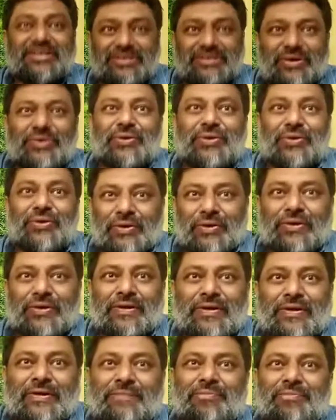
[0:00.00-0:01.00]
a whole.
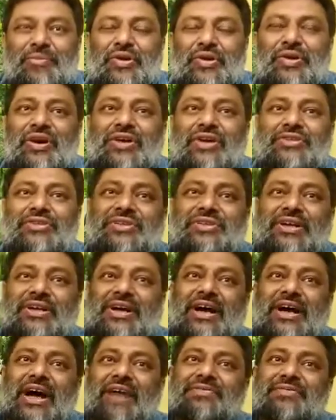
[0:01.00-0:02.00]
Because
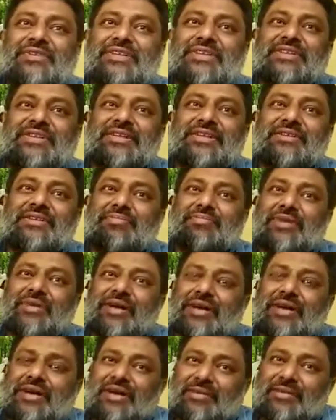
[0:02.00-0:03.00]
after the
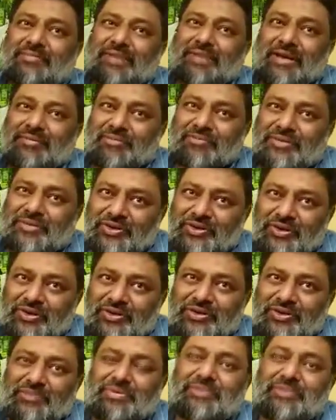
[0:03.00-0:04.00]

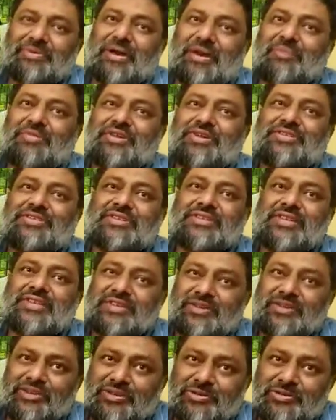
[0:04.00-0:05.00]
Honorable Prime Minister
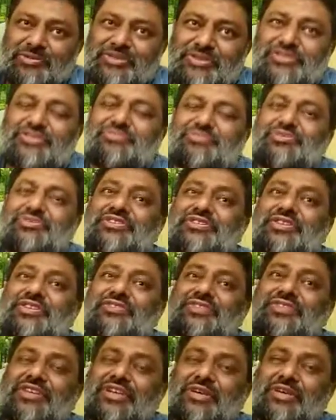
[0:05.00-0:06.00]
and the Honorable Chief Minister
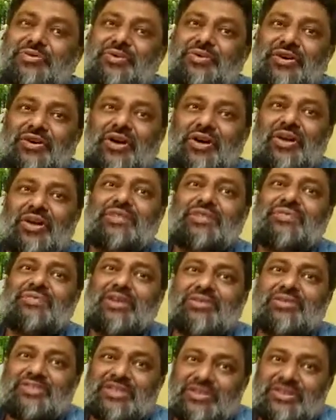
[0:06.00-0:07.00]
of Sikkim were all
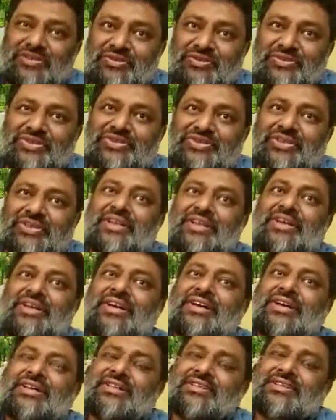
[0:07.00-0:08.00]
involved in
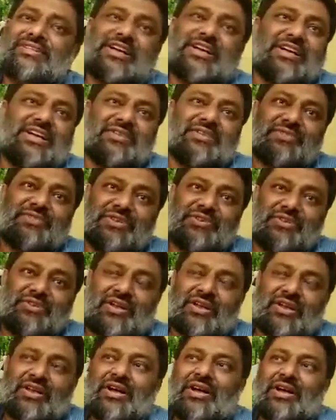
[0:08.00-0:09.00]
this kind of
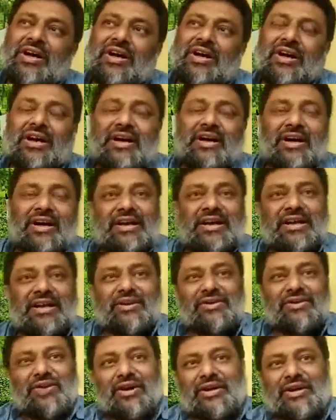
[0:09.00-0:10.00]
withdrawal.
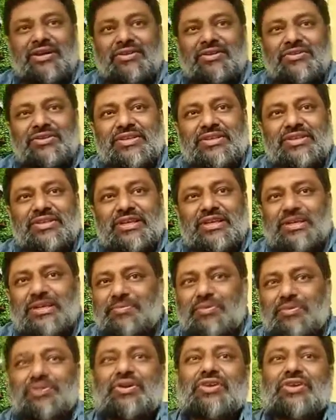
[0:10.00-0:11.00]
Again, talking to the
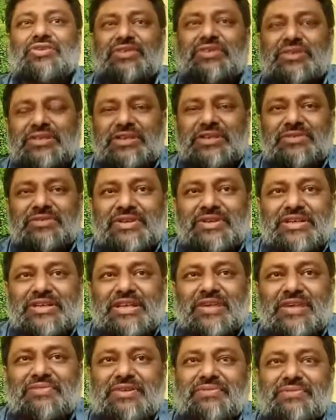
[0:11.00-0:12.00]
Airport Authority of
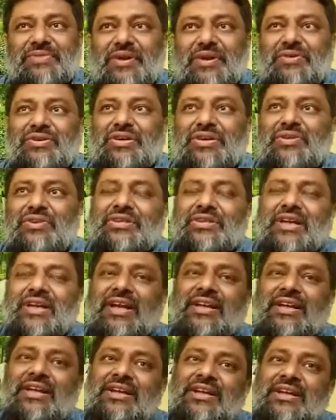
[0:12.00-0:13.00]
India, we found out
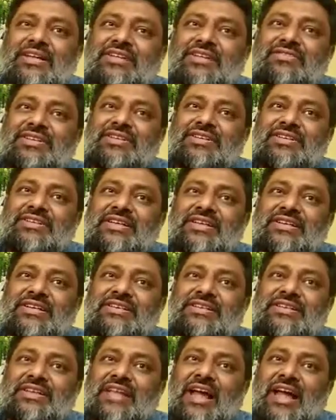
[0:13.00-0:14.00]
that there
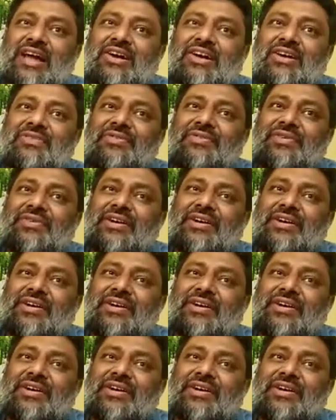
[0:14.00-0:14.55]
is lack of